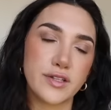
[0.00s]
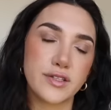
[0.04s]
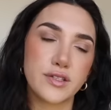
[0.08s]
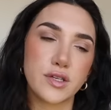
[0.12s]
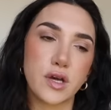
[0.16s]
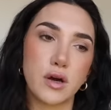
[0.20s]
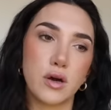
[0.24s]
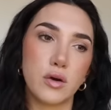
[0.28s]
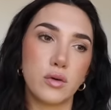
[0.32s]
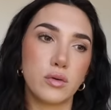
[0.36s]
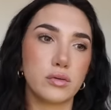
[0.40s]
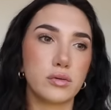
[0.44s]
It's
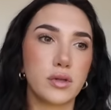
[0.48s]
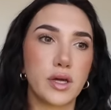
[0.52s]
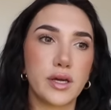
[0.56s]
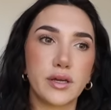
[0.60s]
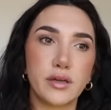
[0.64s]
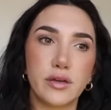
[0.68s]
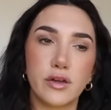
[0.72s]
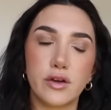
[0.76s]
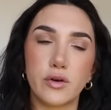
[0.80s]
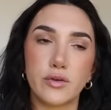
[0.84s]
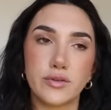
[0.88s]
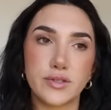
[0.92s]
so
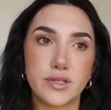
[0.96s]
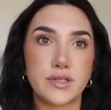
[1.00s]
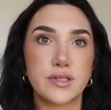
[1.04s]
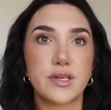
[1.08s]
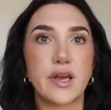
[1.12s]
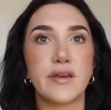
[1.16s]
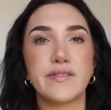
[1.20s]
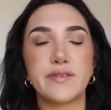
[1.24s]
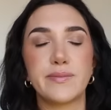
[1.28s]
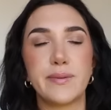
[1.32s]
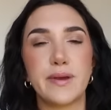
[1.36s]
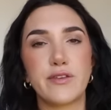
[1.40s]
like, you know, it's a
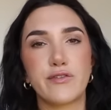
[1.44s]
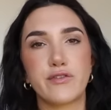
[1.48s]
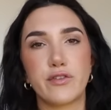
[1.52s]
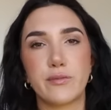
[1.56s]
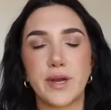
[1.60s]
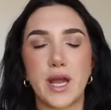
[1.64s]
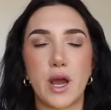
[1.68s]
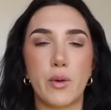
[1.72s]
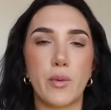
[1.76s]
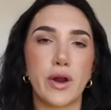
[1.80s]
safe space for me.